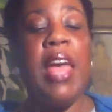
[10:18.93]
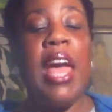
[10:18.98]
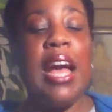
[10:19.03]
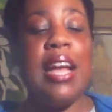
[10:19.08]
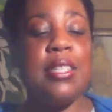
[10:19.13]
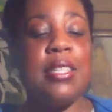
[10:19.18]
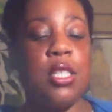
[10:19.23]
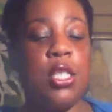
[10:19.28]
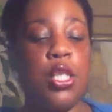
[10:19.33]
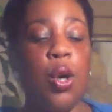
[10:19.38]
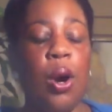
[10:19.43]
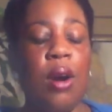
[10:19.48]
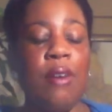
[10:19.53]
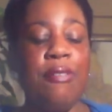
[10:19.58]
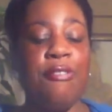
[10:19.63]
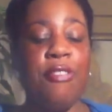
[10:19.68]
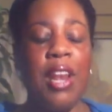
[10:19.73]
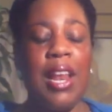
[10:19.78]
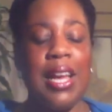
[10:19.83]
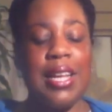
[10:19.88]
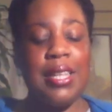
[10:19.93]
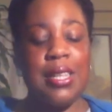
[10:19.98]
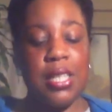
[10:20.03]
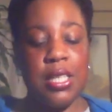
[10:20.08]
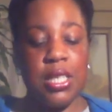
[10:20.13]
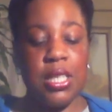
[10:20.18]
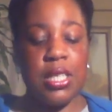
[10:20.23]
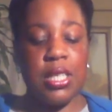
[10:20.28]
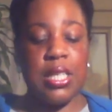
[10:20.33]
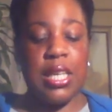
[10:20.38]
And so I feel like
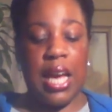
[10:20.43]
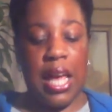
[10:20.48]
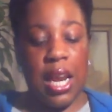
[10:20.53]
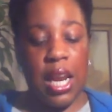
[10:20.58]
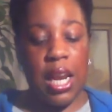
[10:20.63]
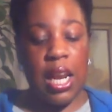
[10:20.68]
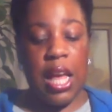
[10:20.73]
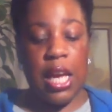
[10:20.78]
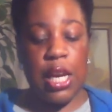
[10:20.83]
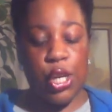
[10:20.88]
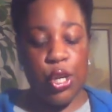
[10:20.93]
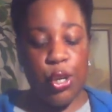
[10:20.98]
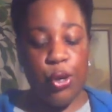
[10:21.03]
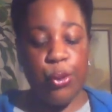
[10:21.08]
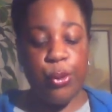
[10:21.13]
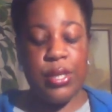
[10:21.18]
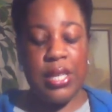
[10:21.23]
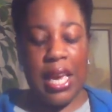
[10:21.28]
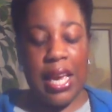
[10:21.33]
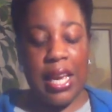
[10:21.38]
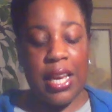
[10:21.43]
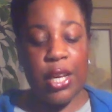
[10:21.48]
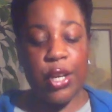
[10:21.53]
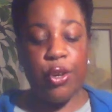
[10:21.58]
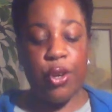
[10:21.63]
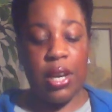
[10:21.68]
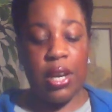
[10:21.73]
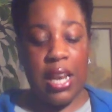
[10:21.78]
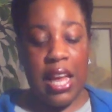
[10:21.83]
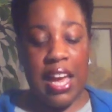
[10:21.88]
this is kind of like you taking
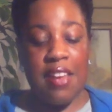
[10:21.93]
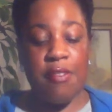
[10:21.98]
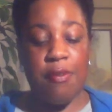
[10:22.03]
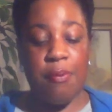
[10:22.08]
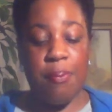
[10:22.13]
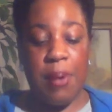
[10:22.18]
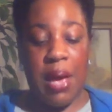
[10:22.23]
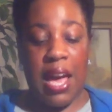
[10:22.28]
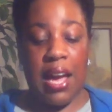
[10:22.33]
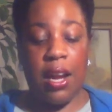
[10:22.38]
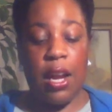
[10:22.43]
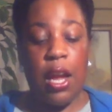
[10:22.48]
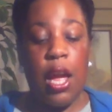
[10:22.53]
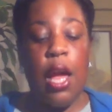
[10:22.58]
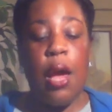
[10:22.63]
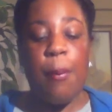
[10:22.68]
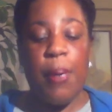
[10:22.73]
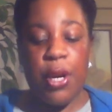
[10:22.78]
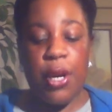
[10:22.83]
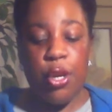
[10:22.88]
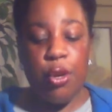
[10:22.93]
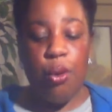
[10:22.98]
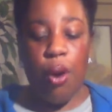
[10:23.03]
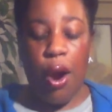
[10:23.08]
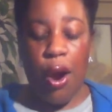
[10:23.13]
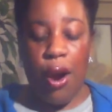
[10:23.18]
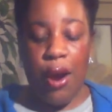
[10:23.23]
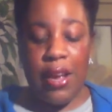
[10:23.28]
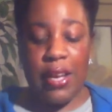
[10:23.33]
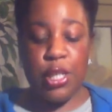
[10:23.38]
your life back, but you
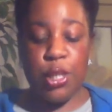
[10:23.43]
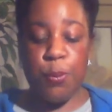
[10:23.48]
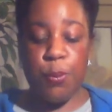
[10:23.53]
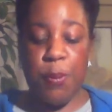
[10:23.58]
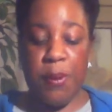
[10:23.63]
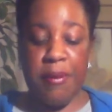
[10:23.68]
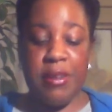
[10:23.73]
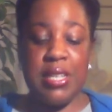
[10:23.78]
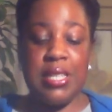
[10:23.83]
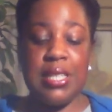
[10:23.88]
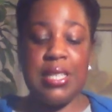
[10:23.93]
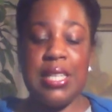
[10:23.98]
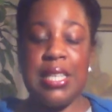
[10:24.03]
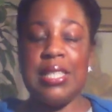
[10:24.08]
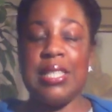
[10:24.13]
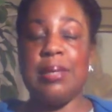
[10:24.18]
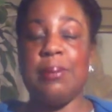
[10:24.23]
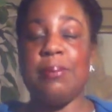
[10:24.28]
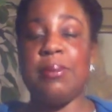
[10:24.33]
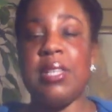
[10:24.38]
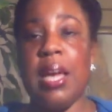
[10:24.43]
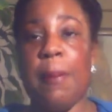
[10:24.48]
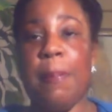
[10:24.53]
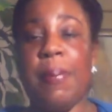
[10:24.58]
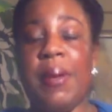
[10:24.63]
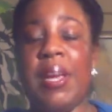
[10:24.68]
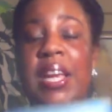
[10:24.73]
are experiencing some type of